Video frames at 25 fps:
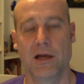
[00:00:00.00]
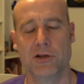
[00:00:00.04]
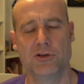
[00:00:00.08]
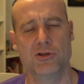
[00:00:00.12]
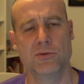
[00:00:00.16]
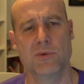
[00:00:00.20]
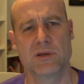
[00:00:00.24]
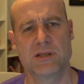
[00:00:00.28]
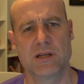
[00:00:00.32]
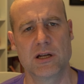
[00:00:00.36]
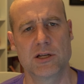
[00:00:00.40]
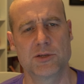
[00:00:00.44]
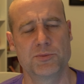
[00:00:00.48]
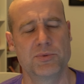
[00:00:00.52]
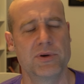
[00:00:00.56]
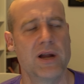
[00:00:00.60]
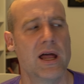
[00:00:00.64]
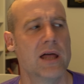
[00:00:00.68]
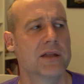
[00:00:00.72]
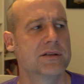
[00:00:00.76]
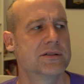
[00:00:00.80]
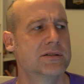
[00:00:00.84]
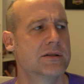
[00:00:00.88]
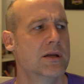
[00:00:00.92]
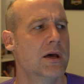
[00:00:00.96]
I assume that's how it's
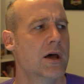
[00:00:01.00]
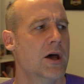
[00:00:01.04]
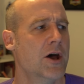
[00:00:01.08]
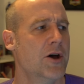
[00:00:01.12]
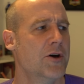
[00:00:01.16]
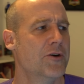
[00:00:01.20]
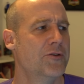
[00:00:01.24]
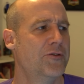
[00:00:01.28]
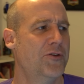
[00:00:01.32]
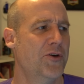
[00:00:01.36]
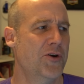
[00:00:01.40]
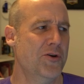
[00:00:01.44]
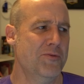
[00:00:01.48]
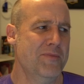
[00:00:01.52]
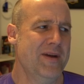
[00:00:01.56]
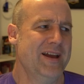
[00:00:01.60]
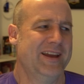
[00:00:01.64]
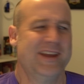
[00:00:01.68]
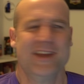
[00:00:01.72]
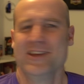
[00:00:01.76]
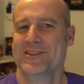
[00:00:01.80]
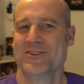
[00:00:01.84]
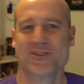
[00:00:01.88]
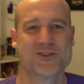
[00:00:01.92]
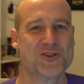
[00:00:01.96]
pronounced, for
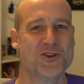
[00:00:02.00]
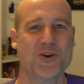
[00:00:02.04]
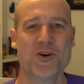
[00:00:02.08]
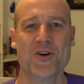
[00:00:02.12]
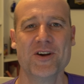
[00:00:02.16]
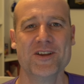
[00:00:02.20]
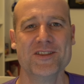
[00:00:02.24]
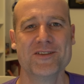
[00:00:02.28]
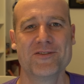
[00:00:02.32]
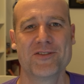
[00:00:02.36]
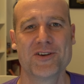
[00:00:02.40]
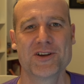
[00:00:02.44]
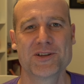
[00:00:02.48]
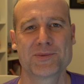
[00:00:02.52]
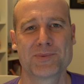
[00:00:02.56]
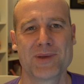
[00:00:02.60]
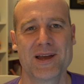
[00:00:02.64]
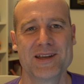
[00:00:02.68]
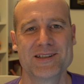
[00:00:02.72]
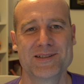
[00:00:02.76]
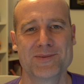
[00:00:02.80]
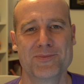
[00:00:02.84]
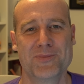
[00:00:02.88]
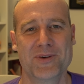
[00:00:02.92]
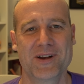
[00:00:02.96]
making the short in the first
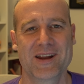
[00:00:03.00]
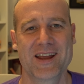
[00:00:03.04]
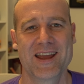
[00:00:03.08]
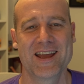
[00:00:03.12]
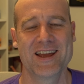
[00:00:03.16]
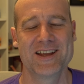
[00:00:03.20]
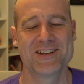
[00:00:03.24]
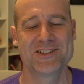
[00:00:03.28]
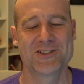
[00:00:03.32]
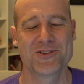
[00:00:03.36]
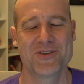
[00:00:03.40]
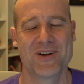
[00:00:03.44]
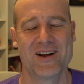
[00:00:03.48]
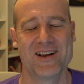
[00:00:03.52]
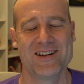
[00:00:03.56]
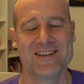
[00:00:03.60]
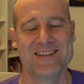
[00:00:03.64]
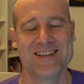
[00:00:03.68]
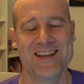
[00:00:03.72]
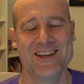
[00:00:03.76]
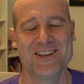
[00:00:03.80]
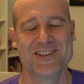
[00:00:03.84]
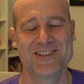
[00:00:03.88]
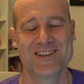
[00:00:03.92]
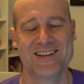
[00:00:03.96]
place and bringing it to our
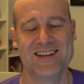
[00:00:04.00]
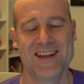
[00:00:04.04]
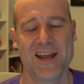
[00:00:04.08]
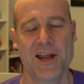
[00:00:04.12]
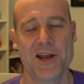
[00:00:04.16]
attention.